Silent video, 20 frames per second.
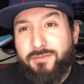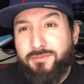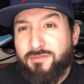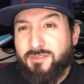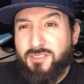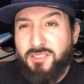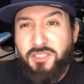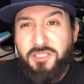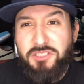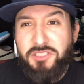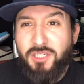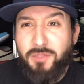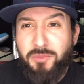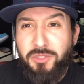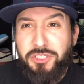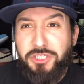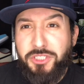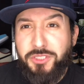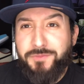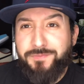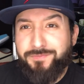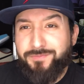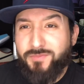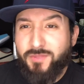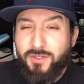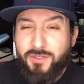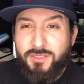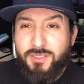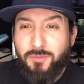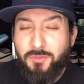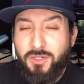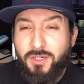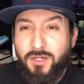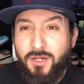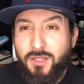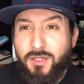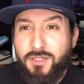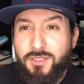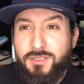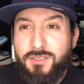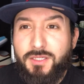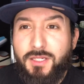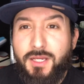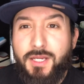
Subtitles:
It's a good summer shoe. Good summer colors.